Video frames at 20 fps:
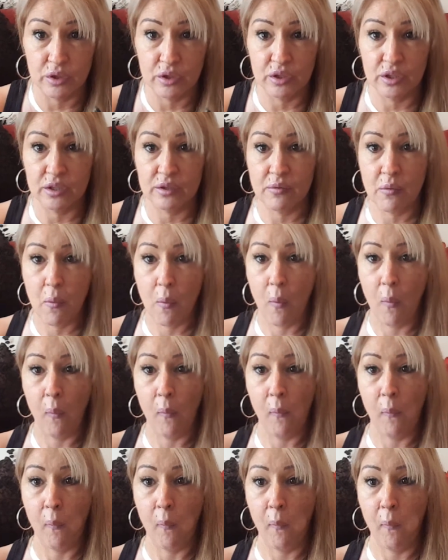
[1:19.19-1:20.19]
good.
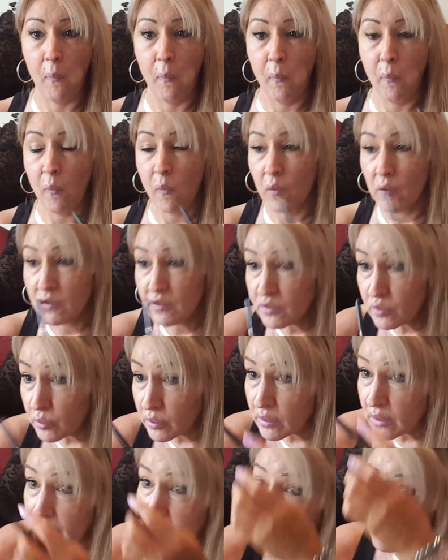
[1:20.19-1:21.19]
Let's do it
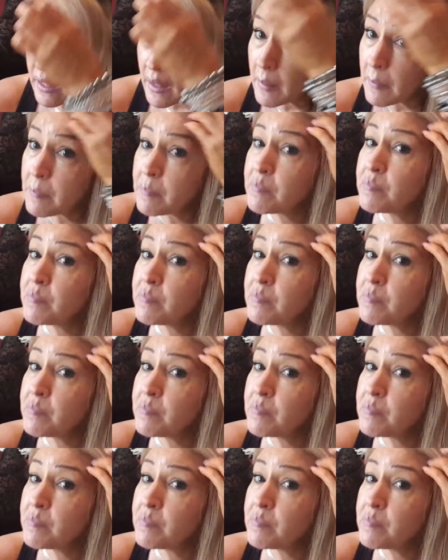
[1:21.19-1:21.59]
like that.